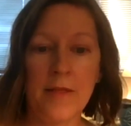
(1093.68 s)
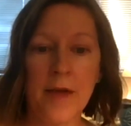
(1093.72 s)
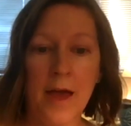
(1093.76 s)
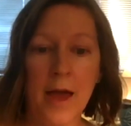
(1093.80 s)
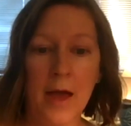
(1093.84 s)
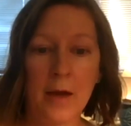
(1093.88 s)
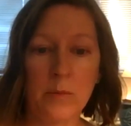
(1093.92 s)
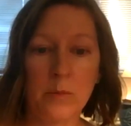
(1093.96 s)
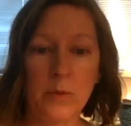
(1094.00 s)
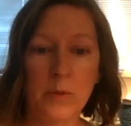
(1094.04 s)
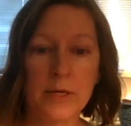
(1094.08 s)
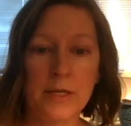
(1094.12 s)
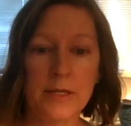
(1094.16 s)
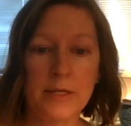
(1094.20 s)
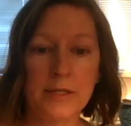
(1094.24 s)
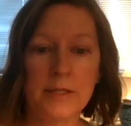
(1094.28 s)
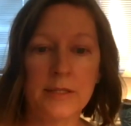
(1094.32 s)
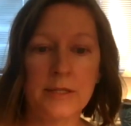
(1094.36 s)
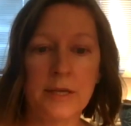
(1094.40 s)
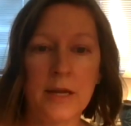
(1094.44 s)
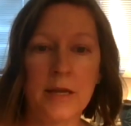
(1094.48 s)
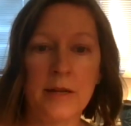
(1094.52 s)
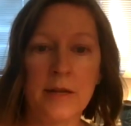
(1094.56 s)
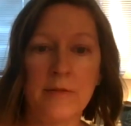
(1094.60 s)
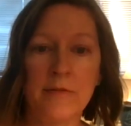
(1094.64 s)
That
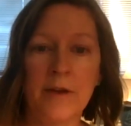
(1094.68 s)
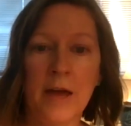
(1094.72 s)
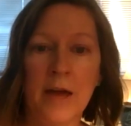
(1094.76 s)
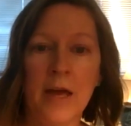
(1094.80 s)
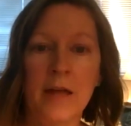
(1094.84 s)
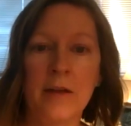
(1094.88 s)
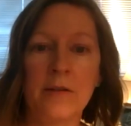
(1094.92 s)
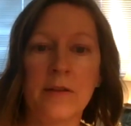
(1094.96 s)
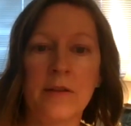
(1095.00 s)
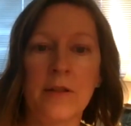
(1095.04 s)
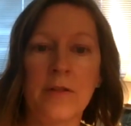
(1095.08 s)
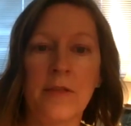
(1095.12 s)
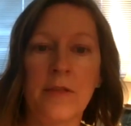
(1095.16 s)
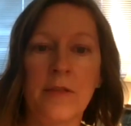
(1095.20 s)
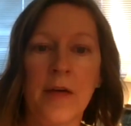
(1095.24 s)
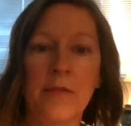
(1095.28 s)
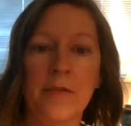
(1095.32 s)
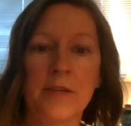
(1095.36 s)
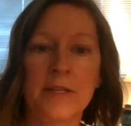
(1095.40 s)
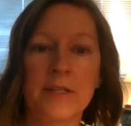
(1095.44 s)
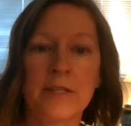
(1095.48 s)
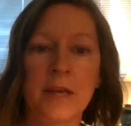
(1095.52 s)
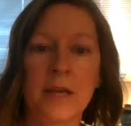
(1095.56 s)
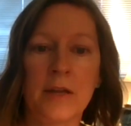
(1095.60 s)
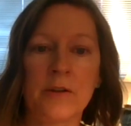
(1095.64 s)
was an event
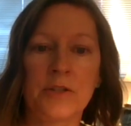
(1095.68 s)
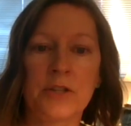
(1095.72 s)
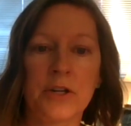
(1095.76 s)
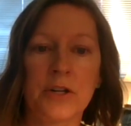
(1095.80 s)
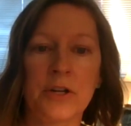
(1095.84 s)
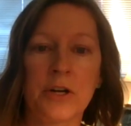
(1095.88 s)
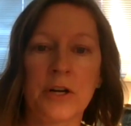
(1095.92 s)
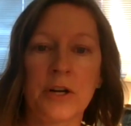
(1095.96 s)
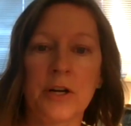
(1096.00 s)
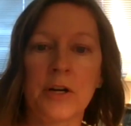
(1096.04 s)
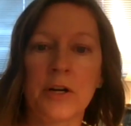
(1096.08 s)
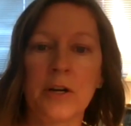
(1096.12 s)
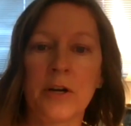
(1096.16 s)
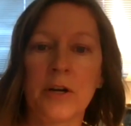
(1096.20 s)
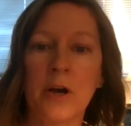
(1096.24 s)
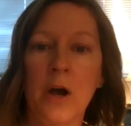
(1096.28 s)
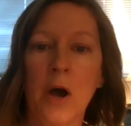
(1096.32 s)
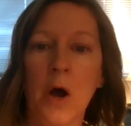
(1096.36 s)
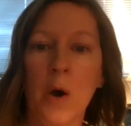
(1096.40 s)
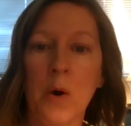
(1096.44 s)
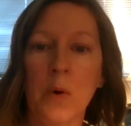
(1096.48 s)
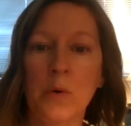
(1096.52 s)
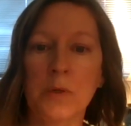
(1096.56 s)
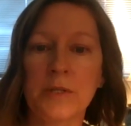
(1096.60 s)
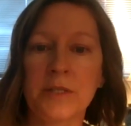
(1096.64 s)
that the center
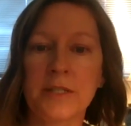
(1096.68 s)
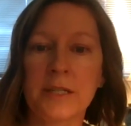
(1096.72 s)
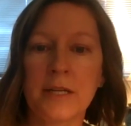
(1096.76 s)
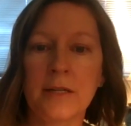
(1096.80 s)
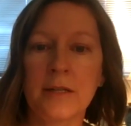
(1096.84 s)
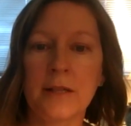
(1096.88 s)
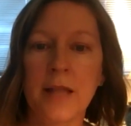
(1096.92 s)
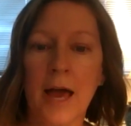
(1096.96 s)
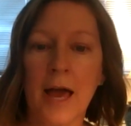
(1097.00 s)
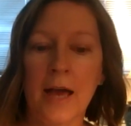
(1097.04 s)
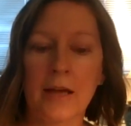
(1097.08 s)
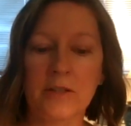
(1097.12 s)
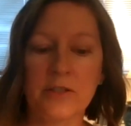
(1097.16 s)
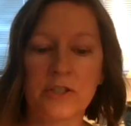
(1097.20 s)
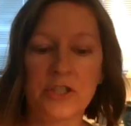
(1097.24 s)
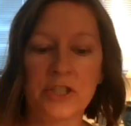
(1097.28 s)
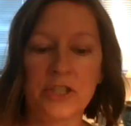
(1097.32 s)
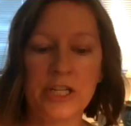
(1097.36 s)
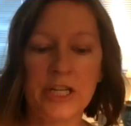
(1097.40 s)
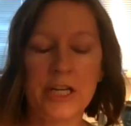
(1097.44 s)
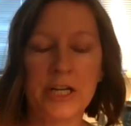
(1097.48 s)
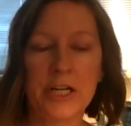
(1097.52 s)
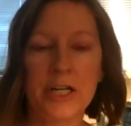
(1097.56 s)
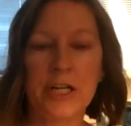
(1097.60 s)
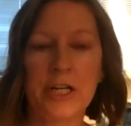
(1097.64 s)
hosted
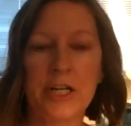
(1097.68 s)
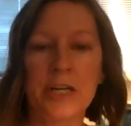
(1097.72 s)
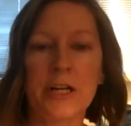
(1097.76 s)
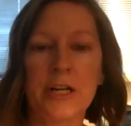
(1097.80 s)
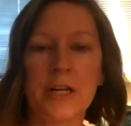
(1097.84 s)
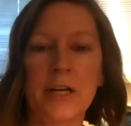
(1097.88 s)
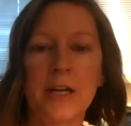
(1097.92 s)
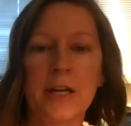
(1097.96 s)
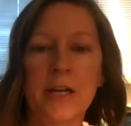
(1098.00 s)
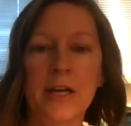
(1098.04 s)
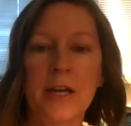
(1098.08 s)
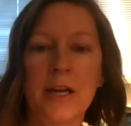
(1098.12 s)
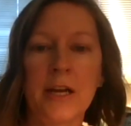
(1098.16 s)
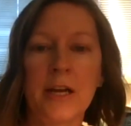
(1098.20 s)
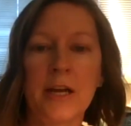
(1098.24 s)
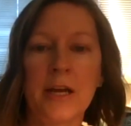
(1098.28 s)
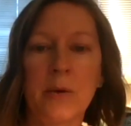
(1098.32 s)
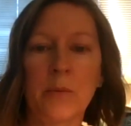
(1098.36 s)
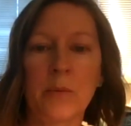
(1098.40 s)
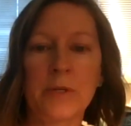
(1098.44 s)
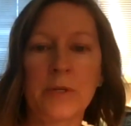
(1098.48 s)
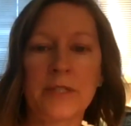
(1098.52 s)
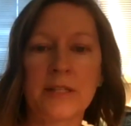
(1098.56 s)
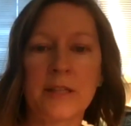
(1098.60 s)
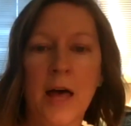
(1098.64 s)
last year.
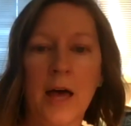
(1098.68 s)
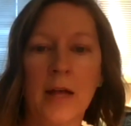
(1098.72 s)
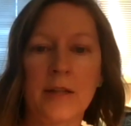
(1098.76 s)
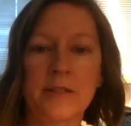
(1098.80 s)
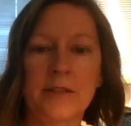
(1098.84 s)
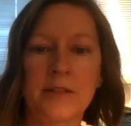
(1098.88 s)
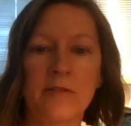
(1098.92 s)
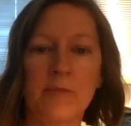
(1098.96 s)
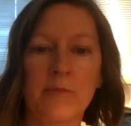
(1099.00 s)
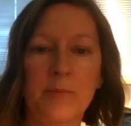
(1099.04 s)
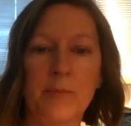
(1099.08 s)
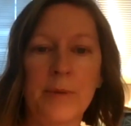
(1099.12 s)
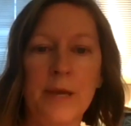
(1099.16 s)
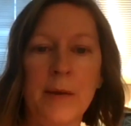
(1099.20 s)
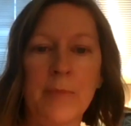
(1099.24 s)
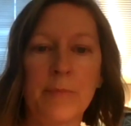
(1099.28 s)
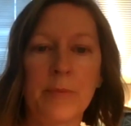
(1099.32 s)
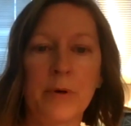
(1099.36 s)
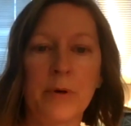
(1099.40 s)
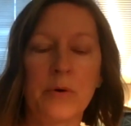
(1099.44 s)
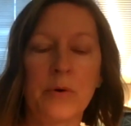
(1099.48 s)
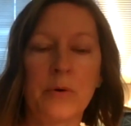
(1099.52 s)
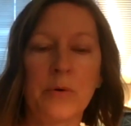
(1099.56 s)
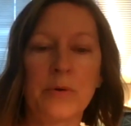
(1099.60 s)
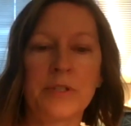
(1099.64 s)
It was lots of
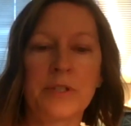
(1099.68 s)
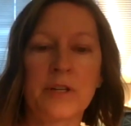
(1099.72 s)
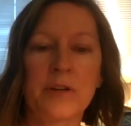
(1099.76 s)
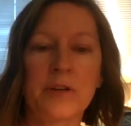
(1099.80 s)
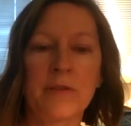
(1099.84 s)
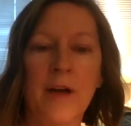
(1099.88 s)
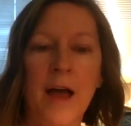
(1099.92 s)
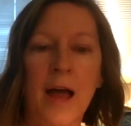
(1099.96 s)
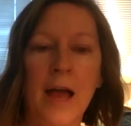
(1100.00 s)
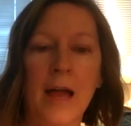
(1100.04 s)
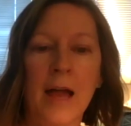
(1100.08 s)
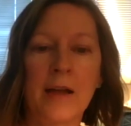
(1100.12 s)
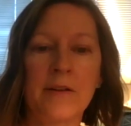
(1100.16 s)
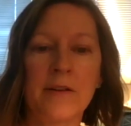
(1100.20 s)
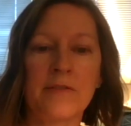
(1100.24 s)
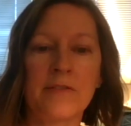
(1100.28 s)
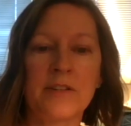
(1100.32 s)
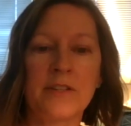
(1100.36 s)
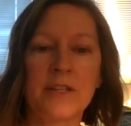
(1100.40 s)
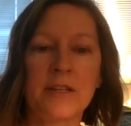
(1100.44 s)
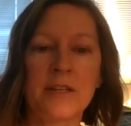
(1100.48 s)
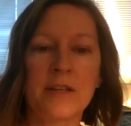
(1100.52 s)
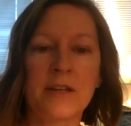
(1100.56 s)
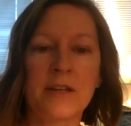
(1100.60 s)
people who survived